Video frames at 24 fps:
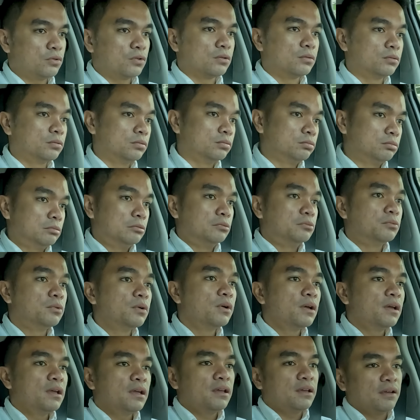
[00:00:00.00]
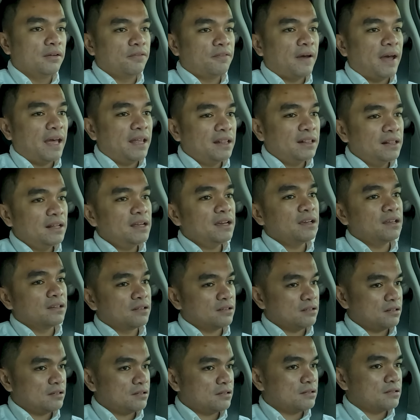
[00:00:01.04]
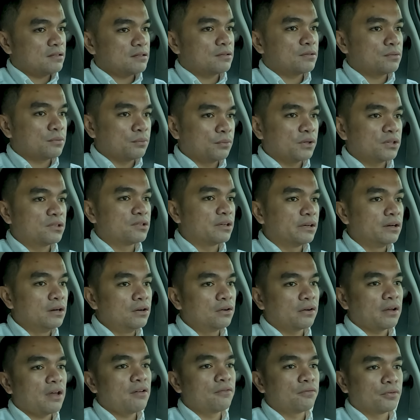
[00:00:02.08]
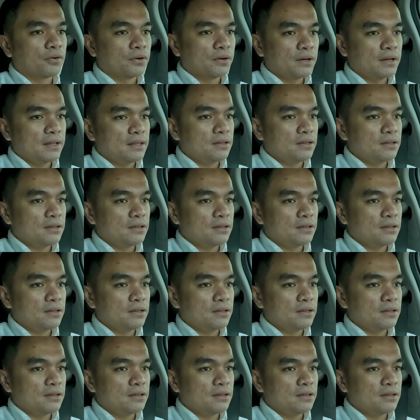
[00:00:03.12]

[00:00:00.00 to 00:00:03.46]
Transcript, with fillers: So if handling is what you're looking for,